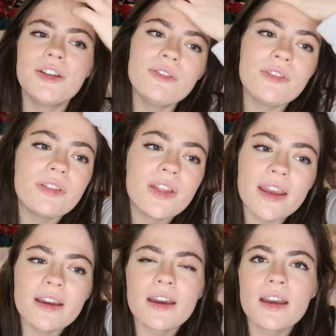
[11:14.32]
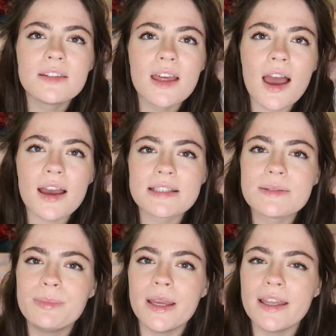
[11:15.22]
don't think there has
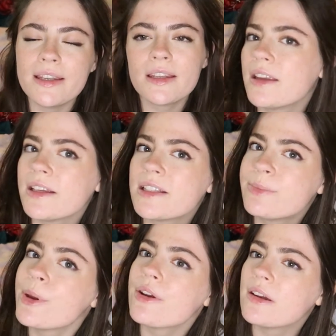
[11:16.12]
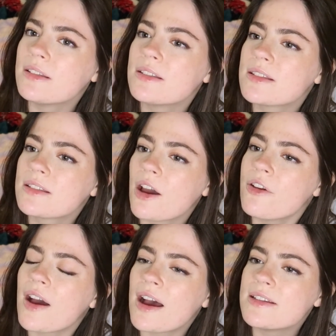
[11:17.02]
been an experience that
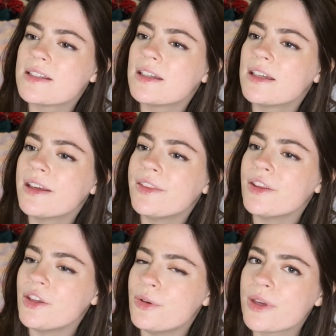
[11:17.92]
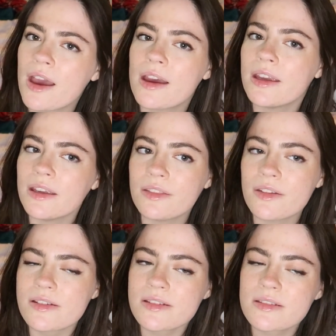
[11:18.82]
I've had in the U K
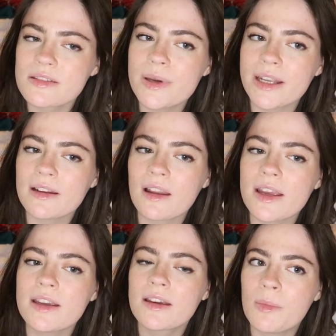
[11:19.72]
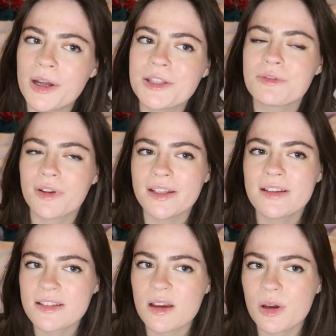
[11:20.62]
that's been like a
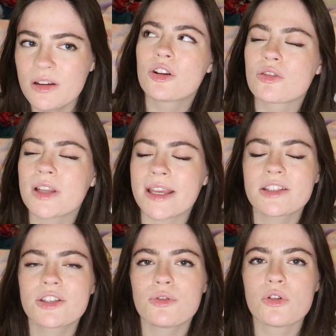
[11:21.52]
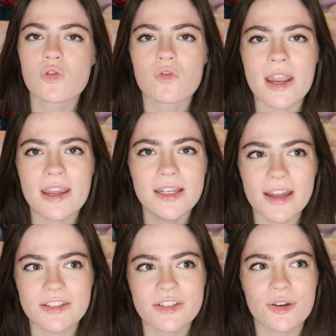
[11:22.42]
Pennsylvania summer. Like, it's so green
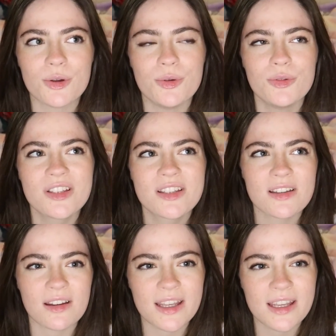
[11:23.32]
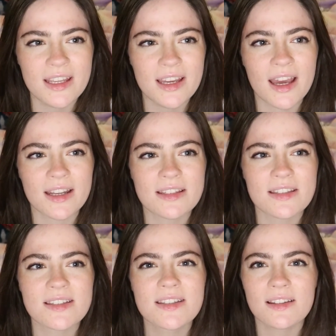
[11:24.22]
and so sunny and the
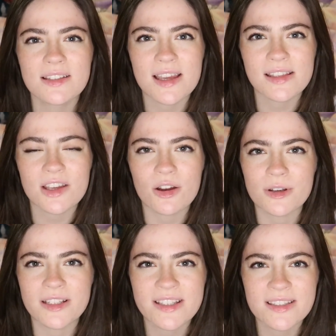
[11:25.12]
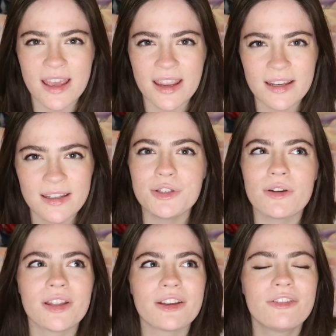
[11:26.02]
sunsets are insane and you
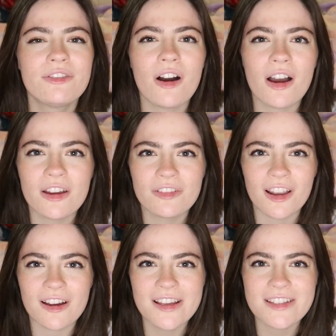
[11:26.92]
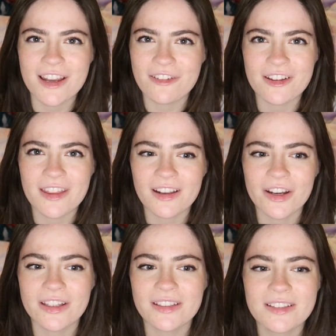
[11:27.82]
have like fireflies and everything.
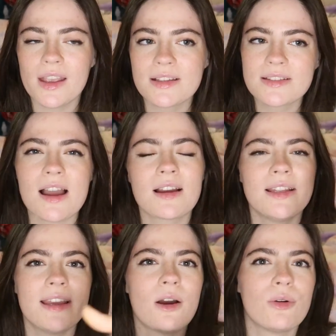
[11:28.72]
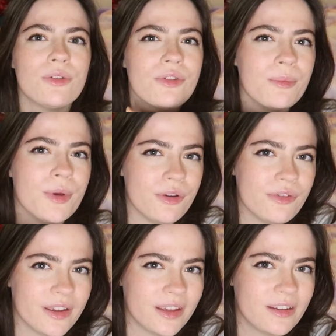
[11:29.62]
Like, it's exactly out of a
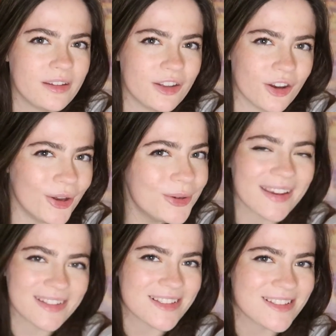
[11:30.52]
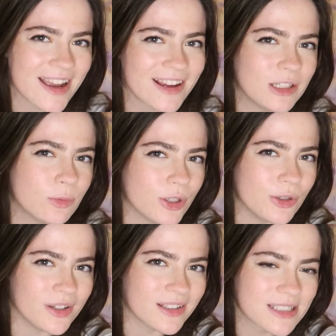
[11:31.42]
movie, you know? Like, it's exactly what
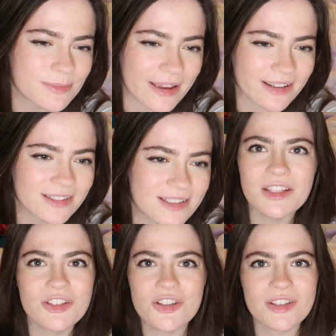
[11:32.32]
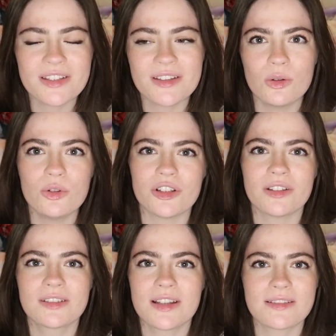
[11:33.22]
you'd expect. It's just
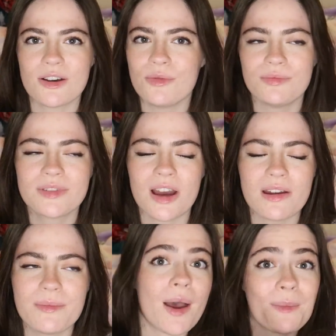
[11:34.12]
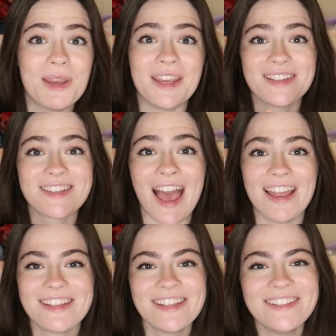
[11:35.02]
gorgeous, like, the whole time. That being said,